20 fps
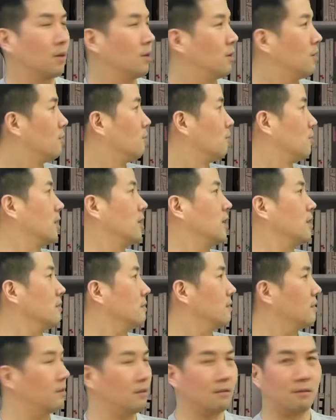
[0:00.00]
what are
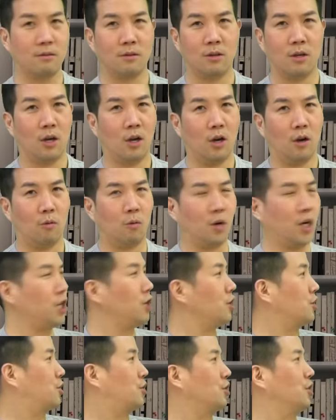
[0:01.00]

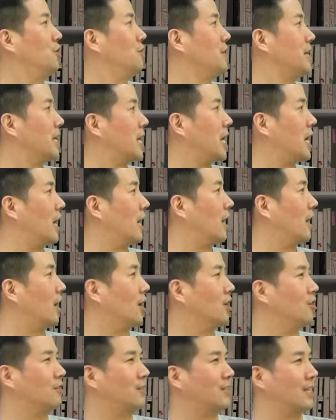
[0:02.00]
you doing here?
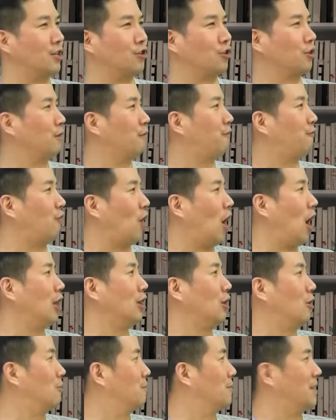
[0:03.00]
You said you're going to
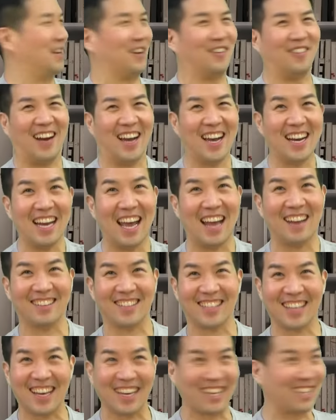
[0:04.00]
follow me, right? And
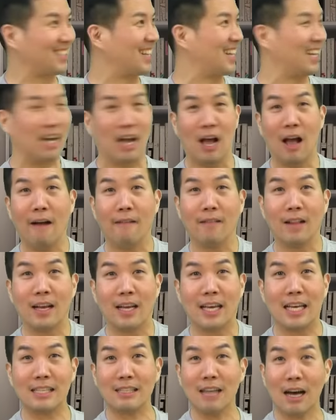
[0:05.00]
it's like,
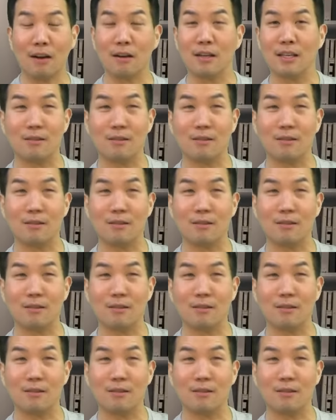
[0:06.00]
he's not,